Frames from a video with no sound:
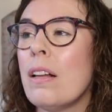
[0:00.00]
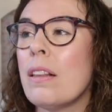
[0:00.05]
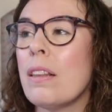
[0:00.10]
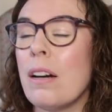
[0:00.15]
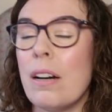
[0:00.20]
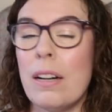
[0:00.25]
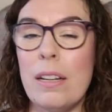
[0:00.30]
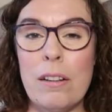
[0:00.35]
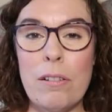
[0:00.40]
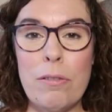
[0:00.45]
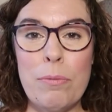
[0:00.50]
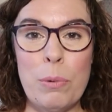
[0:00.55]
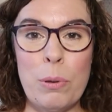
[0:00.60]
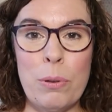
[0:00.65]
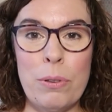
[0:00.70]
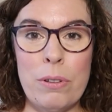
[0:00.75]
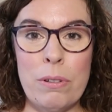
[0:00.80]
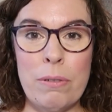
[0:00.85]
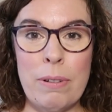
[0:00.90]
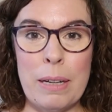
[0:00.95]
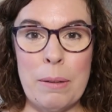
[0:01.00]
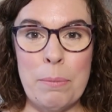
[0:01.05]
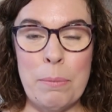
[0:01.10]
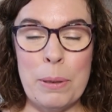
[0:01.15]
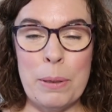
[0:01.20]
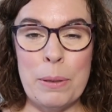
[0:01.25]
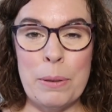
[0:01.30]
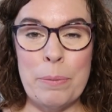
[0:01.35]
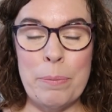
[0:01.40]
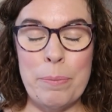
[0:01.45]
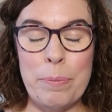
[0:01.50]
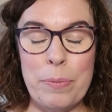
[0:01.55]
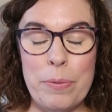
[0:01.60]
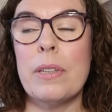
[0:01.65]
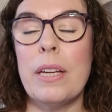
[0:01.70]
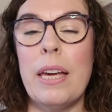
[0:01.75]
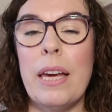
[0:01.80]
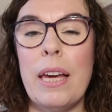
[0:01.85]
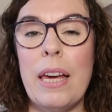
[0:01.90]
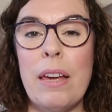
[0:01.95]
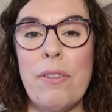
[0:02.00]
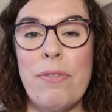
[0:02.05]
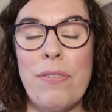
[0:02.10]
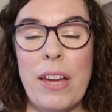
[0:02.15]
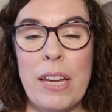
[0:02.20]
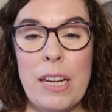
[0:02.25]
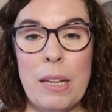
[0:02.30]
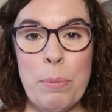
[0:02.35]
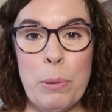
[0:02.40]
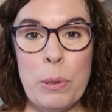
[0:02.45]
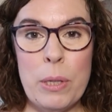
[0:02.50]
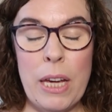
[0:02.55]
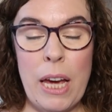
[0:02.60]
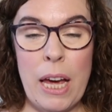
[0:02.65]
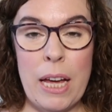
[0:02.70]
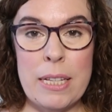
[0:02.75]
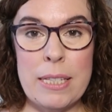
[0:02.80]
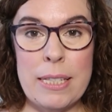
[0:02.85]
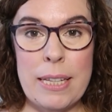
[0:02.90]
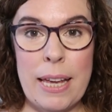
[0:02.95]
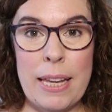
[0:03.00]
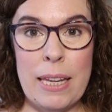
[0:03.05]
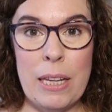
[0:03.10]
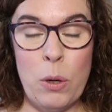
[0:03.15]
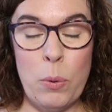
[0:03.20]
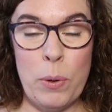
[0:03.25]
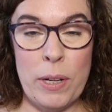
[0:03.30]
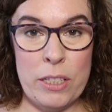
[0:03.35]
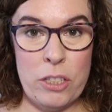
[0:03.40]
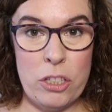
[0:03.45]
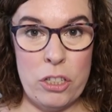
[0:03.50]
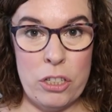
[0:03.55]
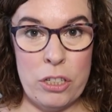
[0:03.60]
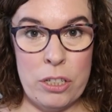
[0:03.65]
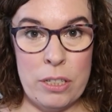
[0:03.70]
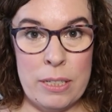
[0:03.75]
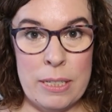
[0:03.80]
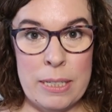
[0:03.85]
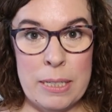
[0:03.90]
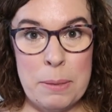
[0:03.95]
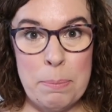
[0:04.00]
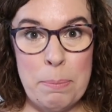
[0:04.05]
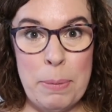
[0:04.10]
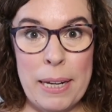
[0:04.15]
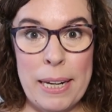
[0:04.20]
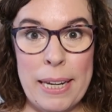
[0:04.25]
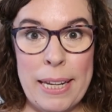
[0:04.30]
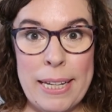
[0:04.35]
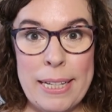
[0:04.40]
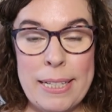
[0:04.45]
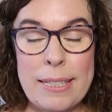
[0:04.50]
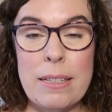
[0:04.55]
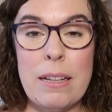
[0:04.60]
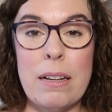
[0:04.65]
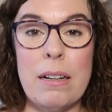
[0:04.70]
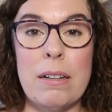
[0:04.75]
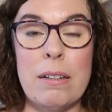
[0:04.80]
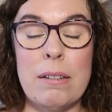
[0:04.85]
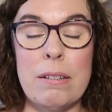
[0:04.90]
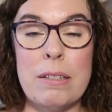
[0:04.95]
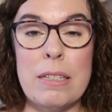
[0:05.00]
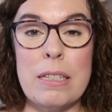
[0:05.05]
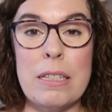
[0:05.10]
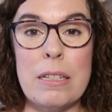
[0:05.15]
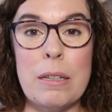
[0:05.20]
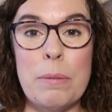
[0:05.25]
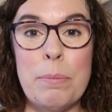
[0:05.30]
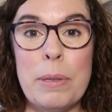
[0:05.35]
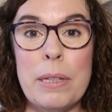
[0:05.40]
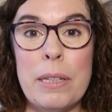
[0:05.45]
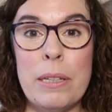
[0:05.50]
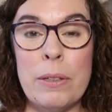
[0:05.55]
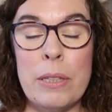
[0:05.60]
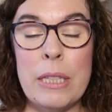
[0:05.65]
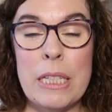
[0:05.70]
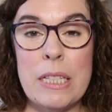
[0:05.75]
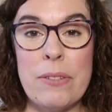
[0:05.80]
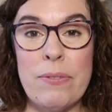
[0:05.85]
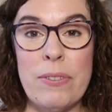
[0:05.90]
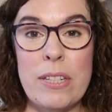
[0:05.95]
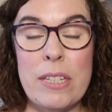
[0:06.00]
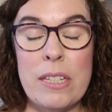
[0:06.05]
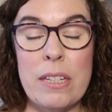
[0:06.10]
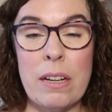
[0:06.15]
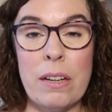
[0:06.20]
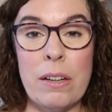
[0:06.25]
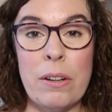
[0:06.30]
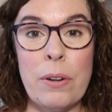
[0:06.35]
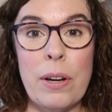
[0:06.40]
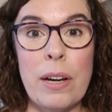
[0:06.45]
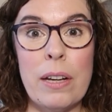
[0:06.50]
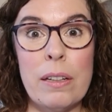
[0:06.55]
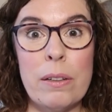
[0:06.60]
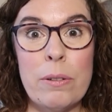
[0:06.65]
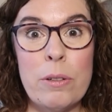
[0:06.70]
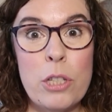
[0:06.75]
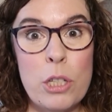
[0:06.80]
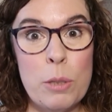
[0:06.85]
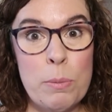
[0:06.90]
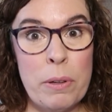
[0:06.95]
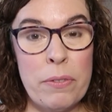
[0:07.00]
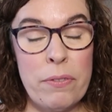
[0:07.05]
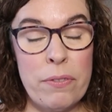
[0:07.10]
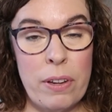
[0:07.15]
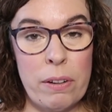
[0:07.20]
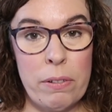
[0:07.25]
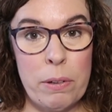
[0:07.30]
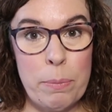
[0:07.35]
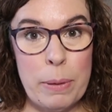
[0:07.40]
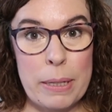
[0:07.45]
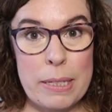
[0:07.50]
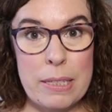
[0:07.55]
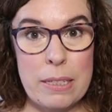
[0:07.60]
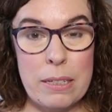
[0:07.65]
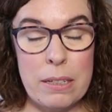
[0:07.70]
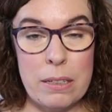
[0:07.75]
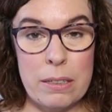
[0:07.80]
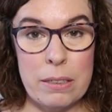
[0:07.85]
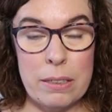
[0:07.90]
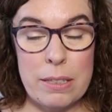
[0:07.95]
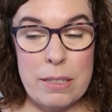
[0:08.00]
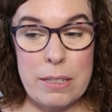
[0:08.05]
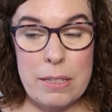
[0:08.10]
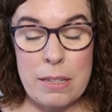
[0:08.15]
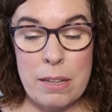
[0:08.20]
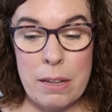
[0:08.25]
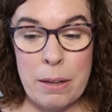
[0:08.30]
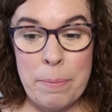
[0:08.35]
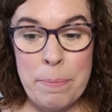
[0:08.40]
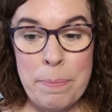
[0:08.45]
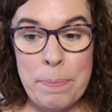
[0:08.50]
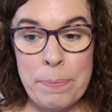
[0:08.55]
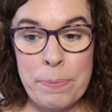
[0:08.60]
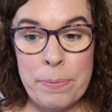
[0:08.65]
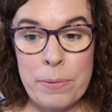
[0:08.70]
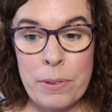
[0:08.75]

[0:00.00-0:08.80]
that I love more than a rainbow. If anybody has any questions, please ask below this video and I will do my very best to answer them.